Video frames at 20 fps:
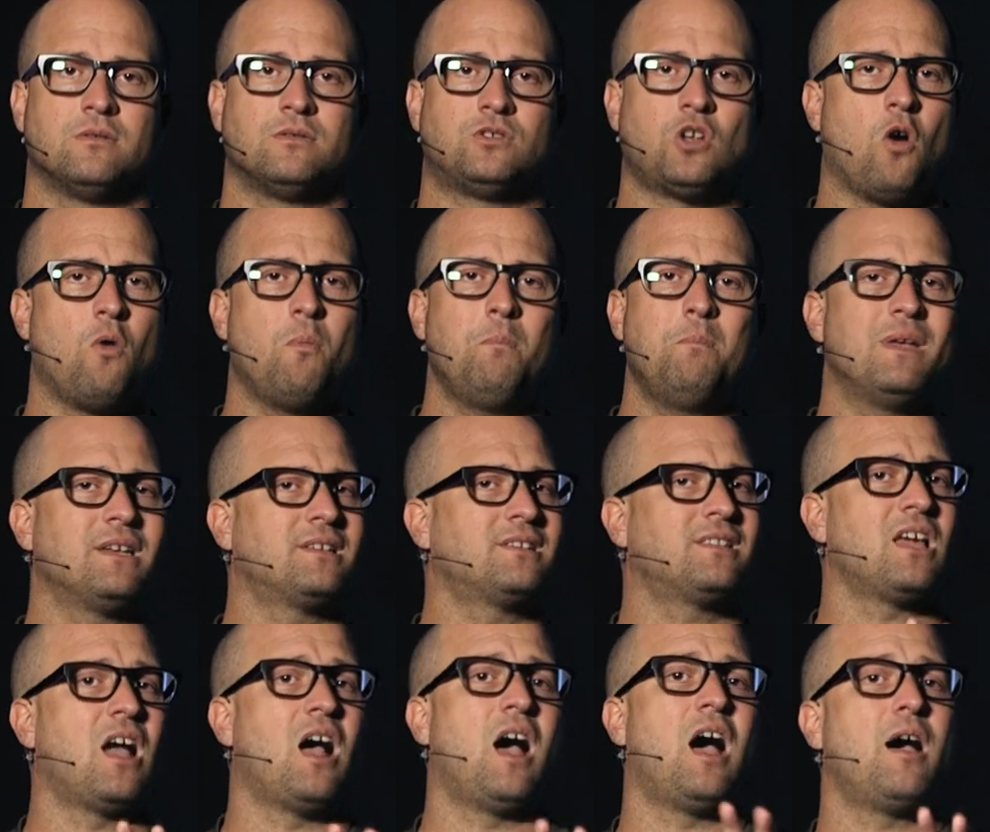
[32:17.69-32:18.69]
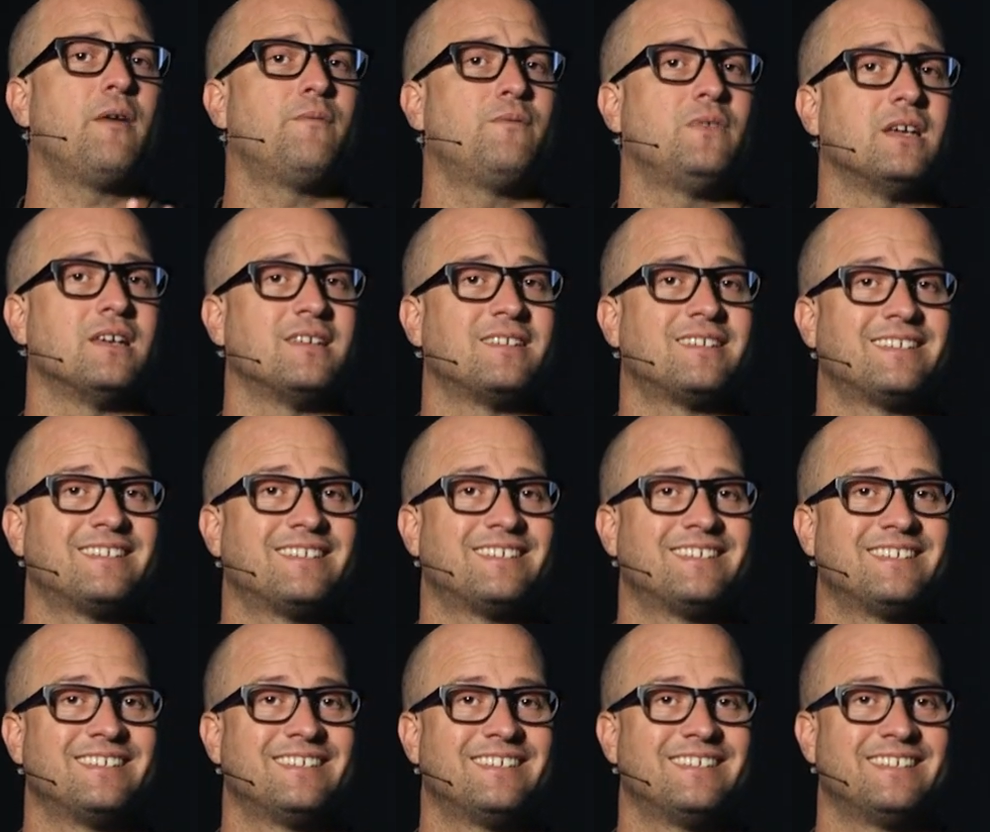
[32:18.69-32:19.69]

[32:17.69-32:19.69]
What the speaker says: Don't miss the obvious